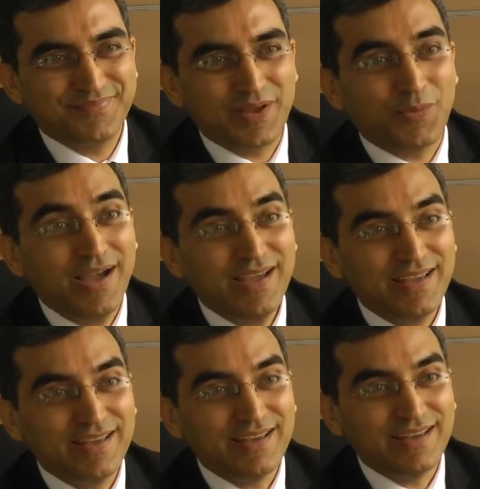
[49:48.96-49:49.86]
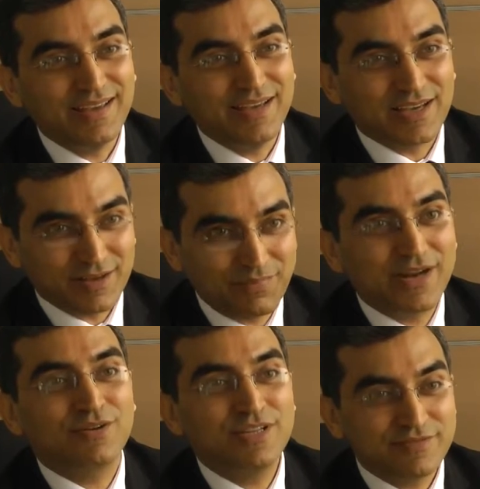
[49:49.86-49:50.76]
Why?
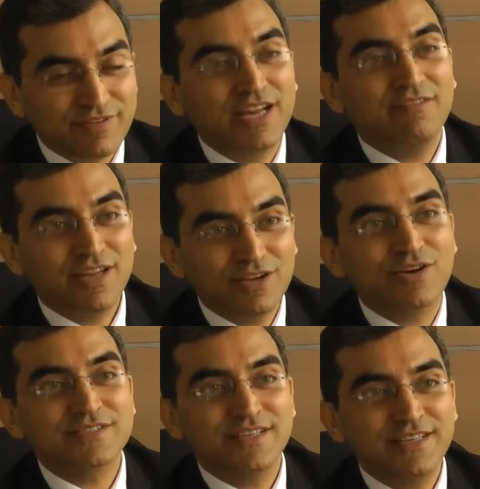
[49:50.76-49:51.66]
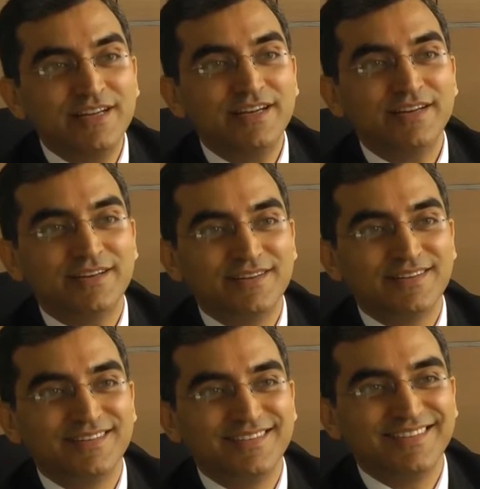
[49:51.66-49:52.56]
Petrol is very, very costly in India.
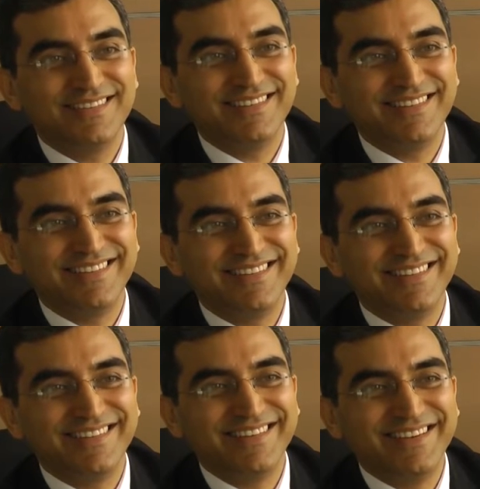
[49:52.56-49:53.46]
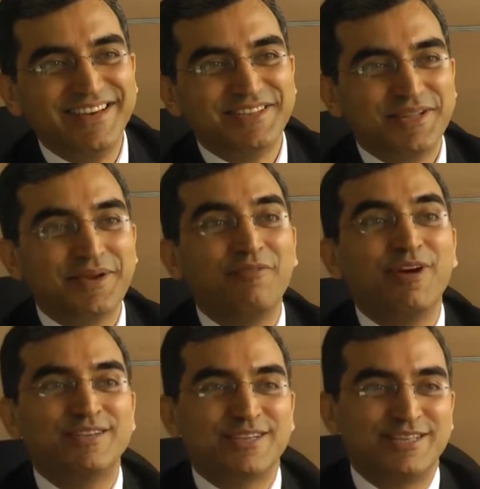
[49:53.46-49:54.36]
So they became
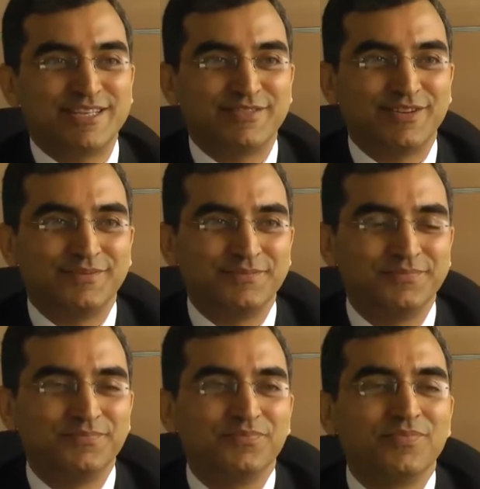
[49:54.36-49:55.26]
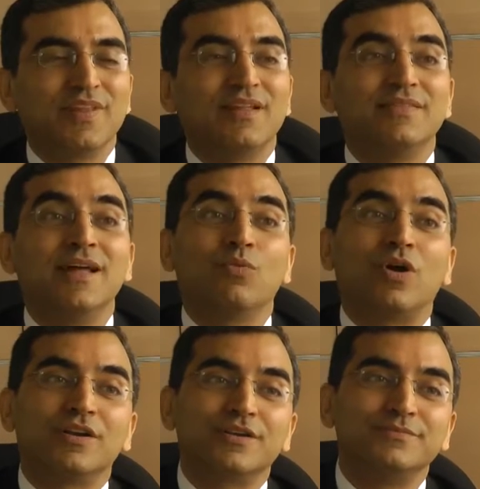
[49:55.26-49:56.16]
very successful. Then
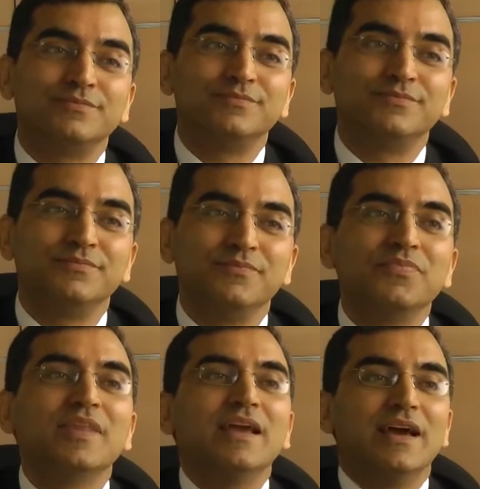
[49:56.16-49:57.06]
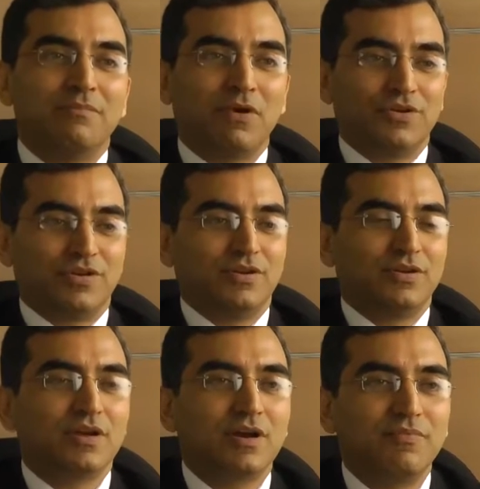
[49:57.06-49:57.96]
what? About
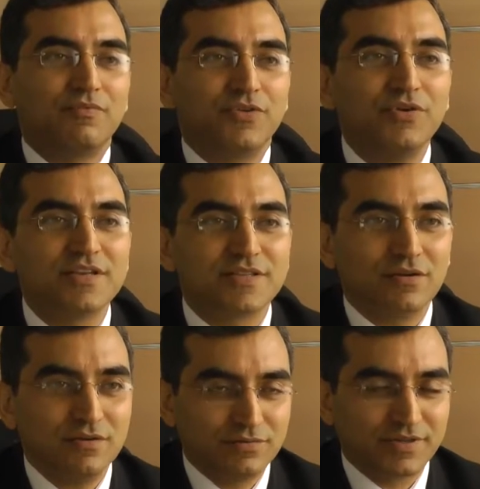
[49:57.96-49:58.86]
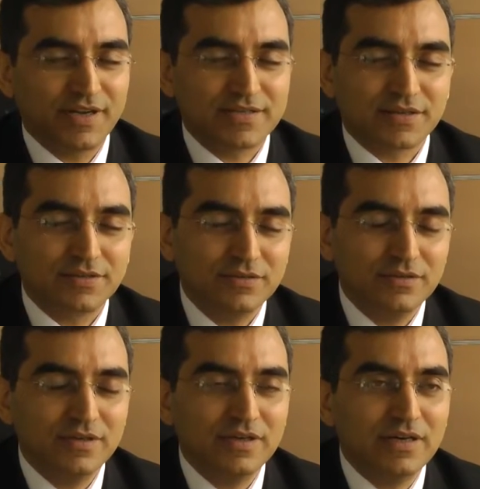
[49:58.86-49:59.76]
a few years ago, 2-3 years
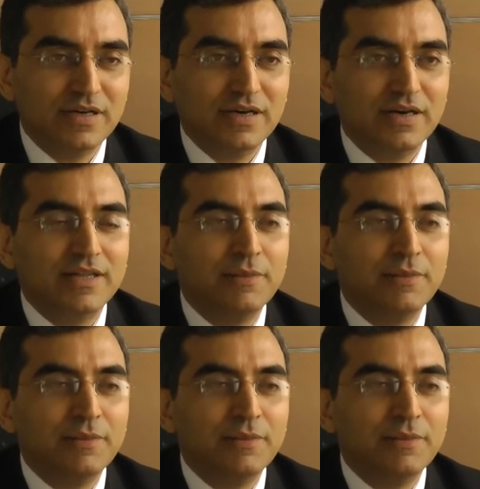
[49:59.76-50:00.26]
ago, they